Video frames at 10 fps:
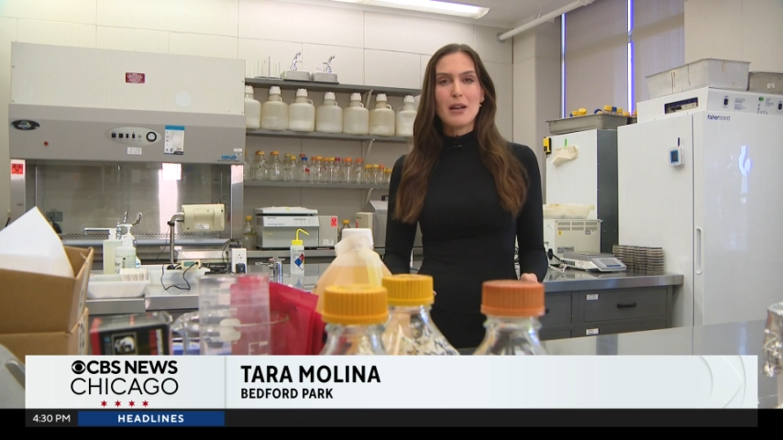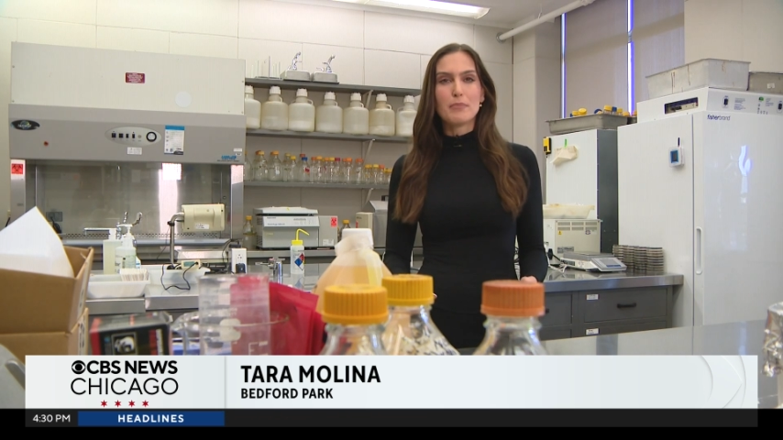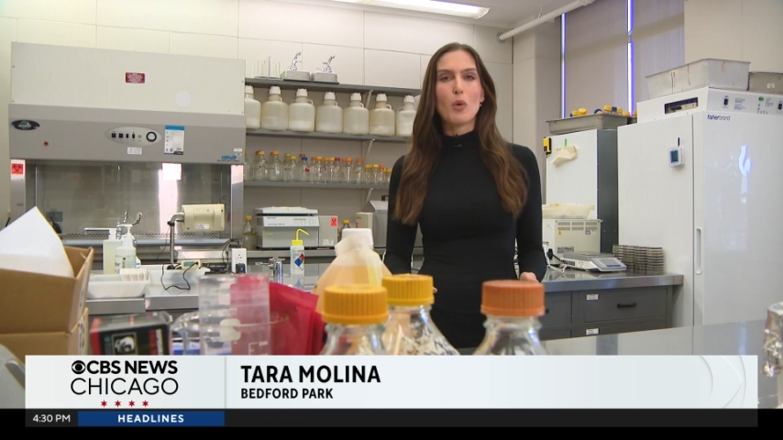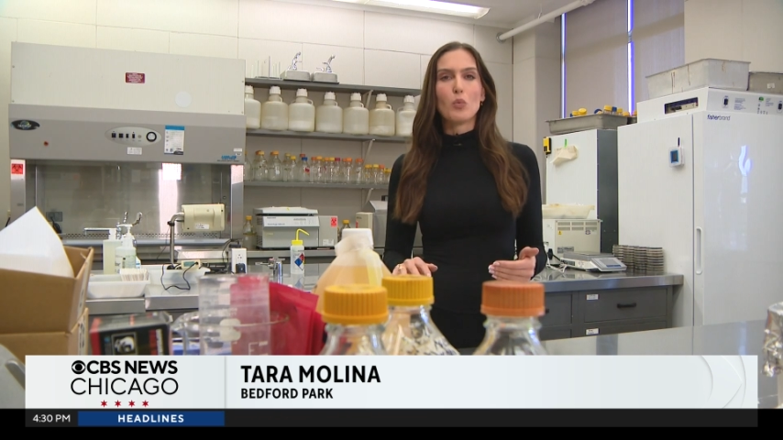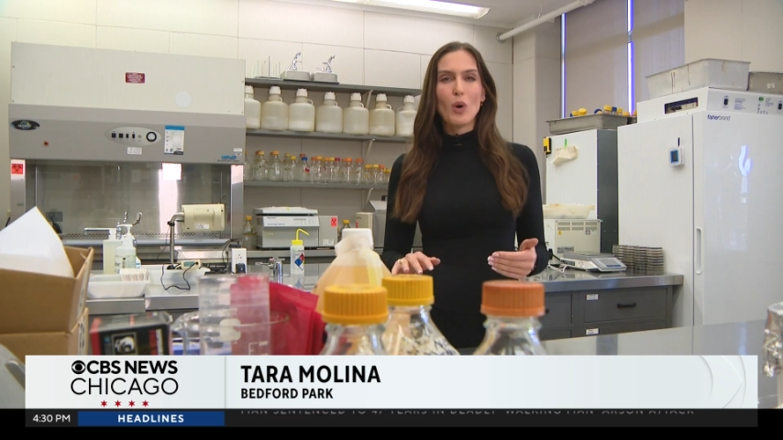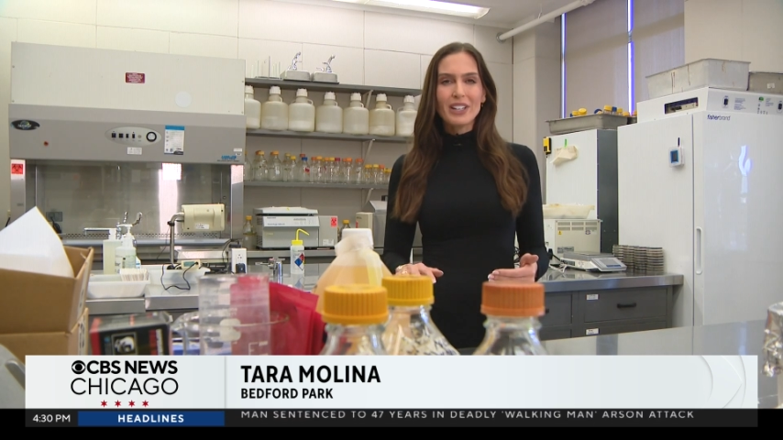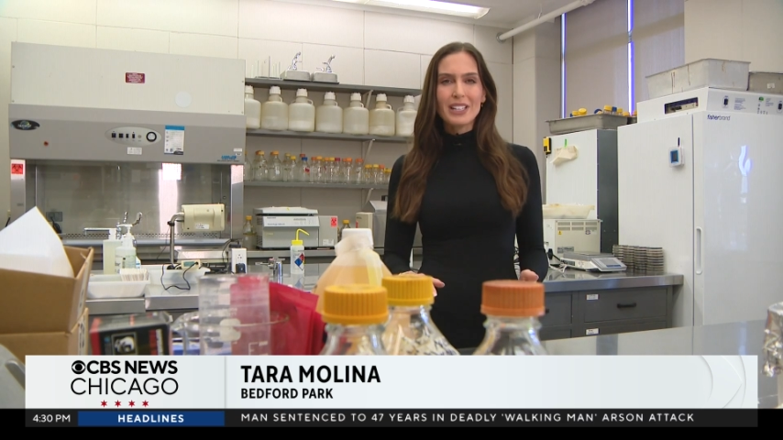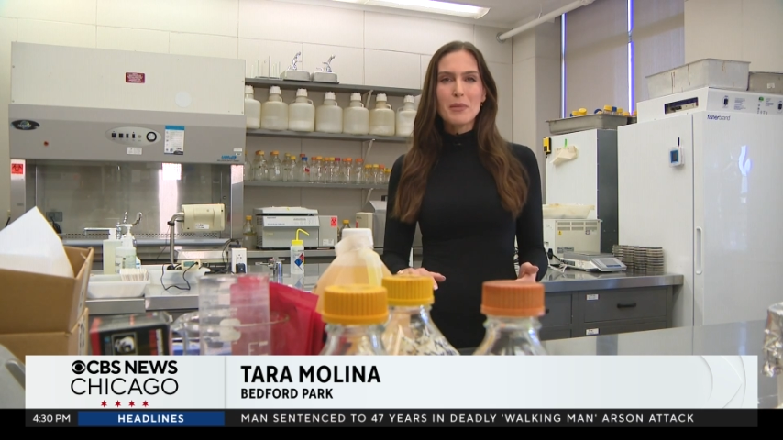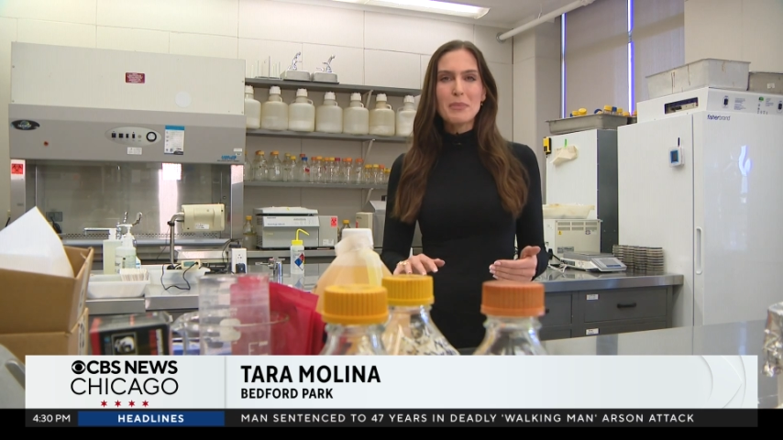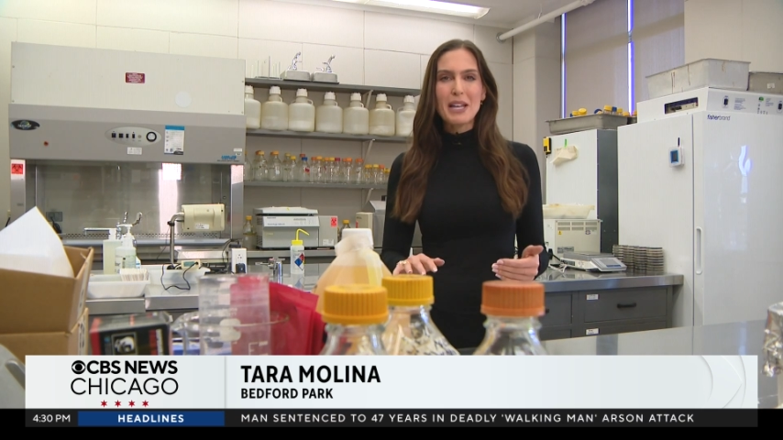but what
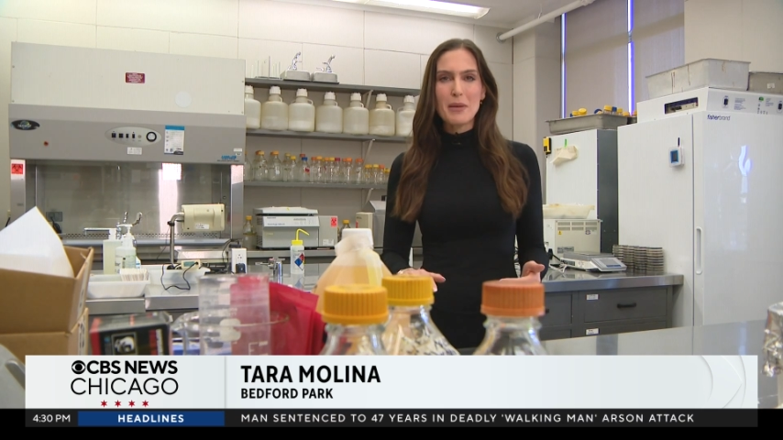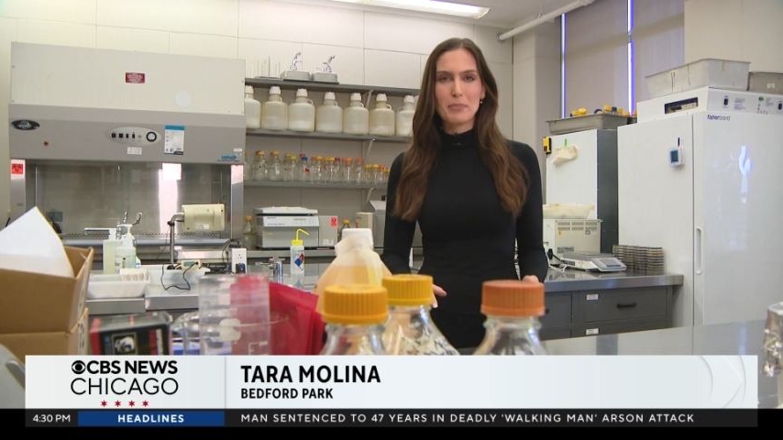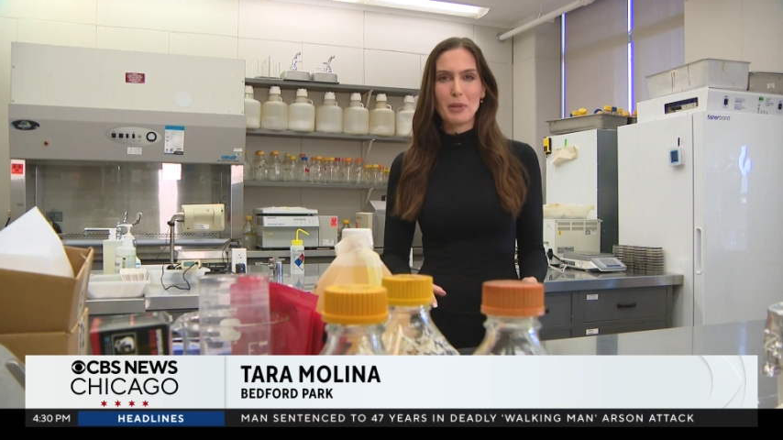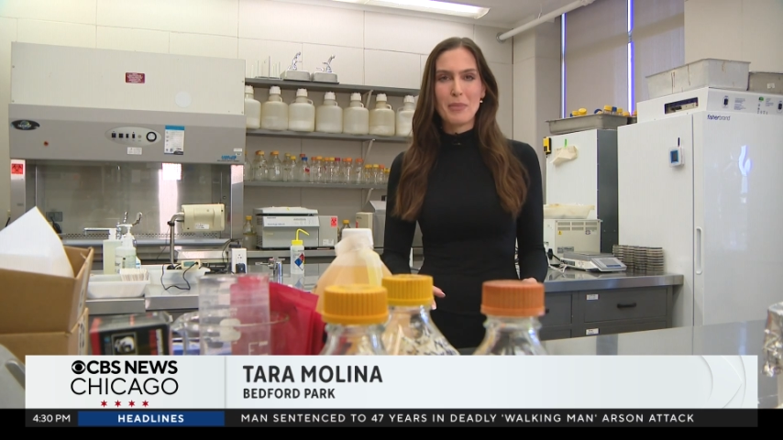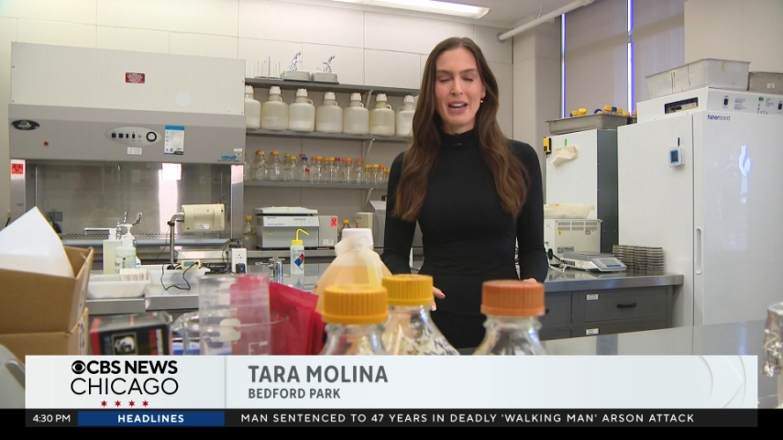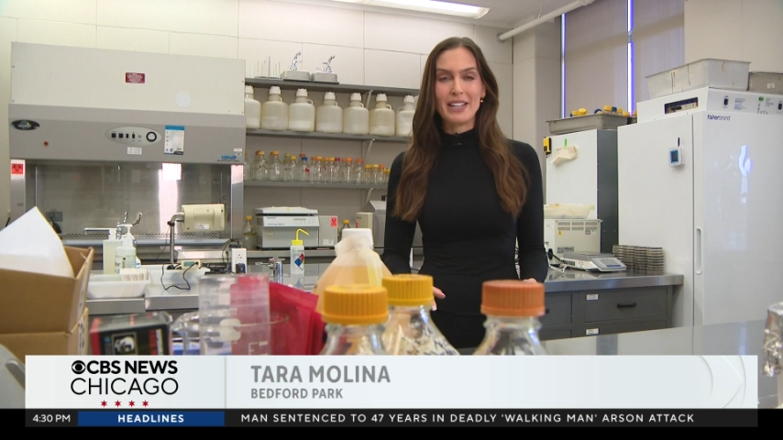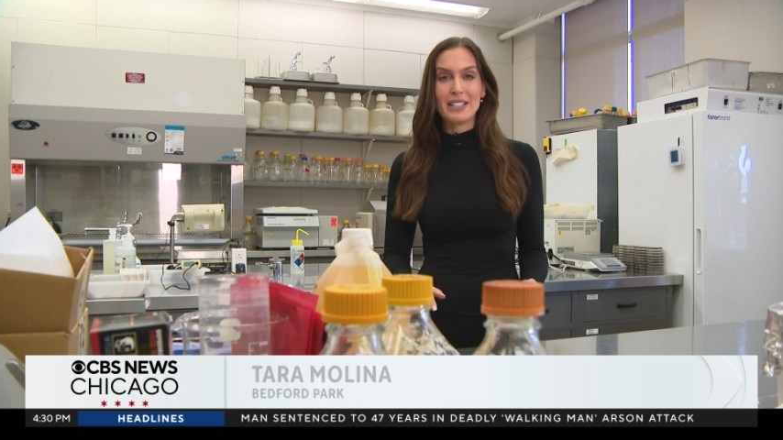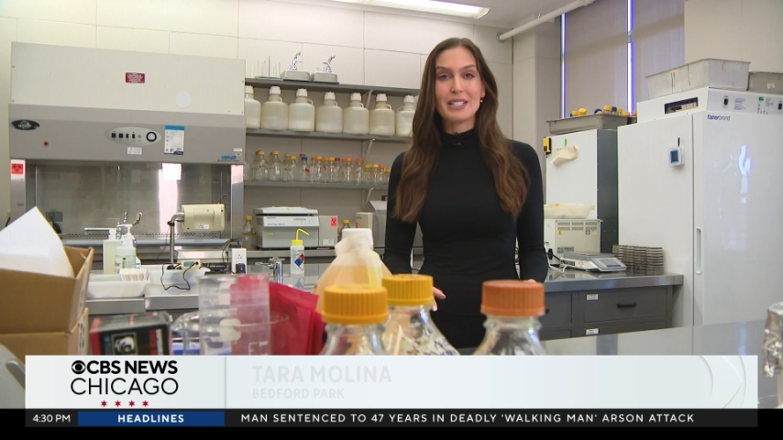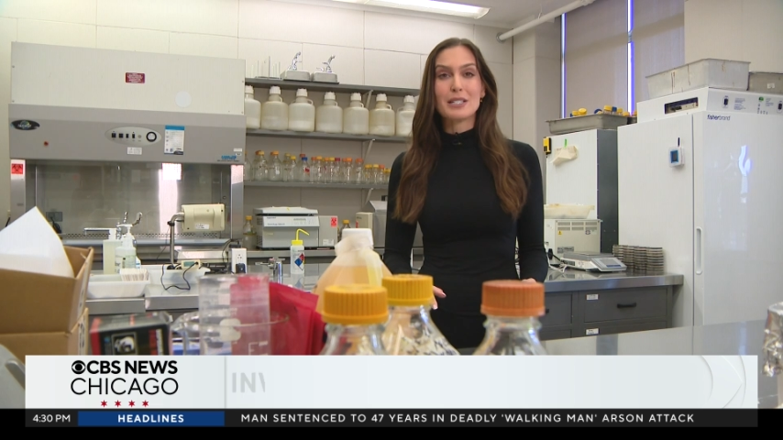can be implemented